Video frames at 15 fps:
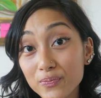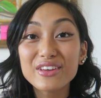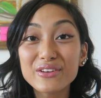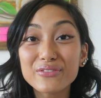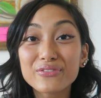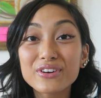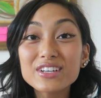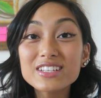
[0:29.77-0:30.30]
The
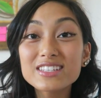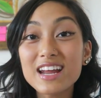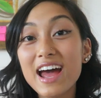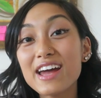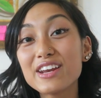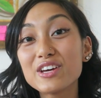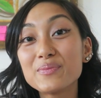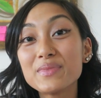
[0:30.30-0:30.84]
first
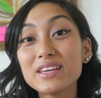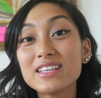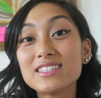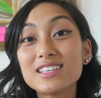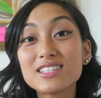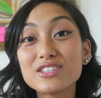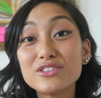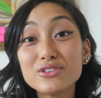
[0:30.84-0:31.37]
item is
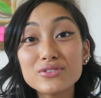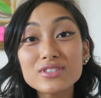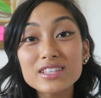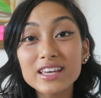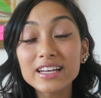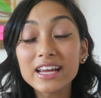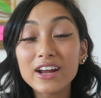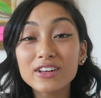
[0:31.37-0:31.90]
this new
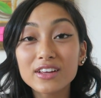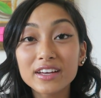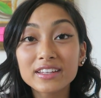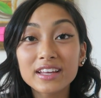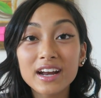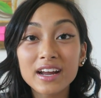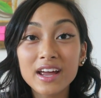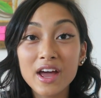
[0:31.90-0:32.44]
skincare line
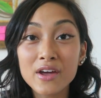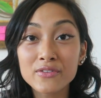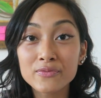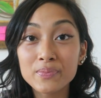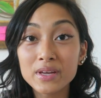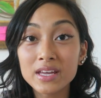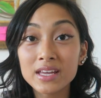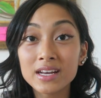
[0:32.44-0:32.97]
that I
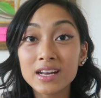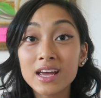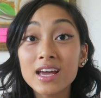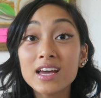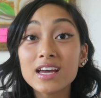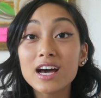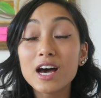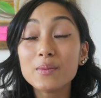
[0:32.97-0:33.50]
have been
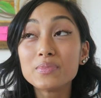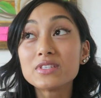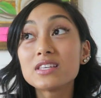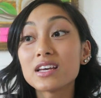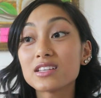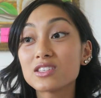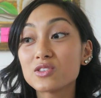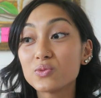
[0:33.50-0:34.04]

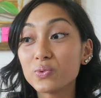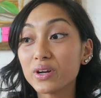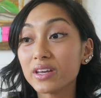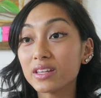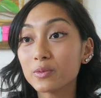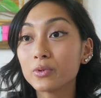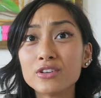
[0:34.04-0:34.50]
obsessed with.